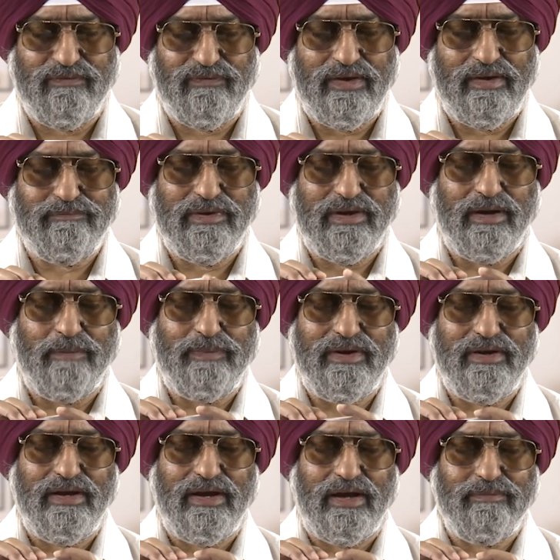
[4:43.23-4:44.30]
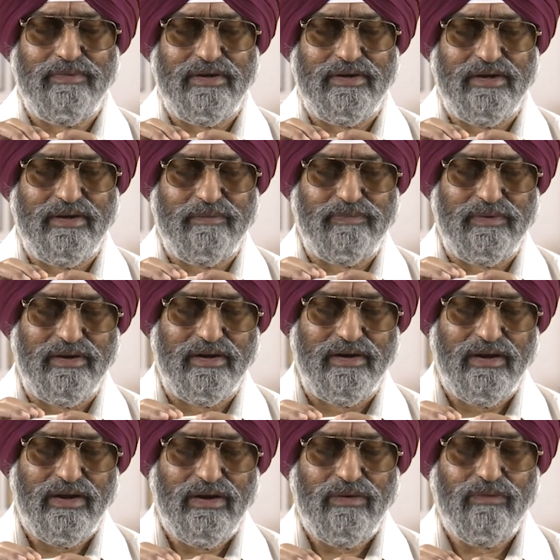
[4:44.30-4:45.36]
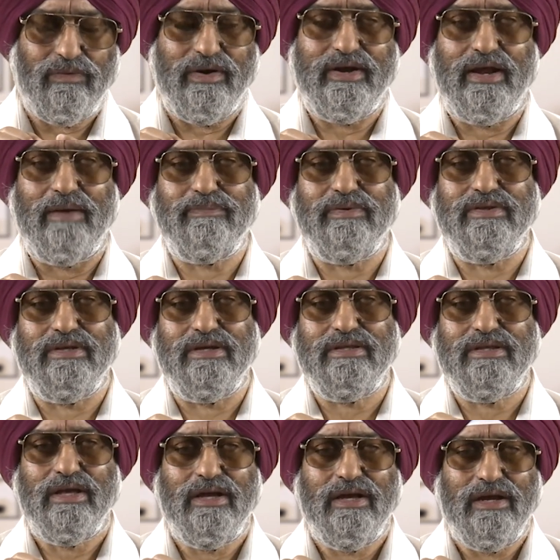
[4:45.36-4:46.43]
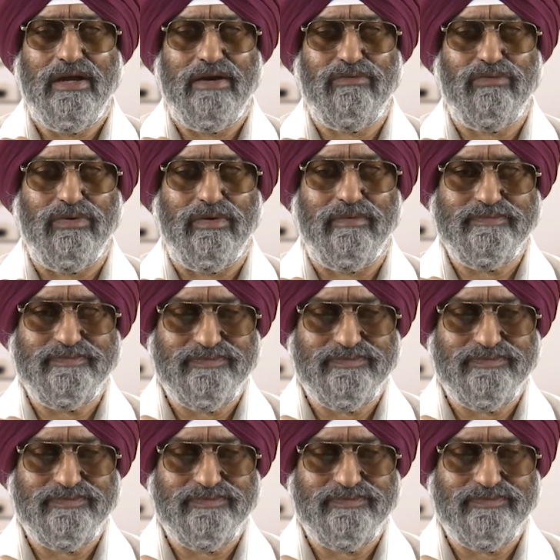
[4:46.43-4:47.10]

If I pick up any arbitrary plane what happens is it would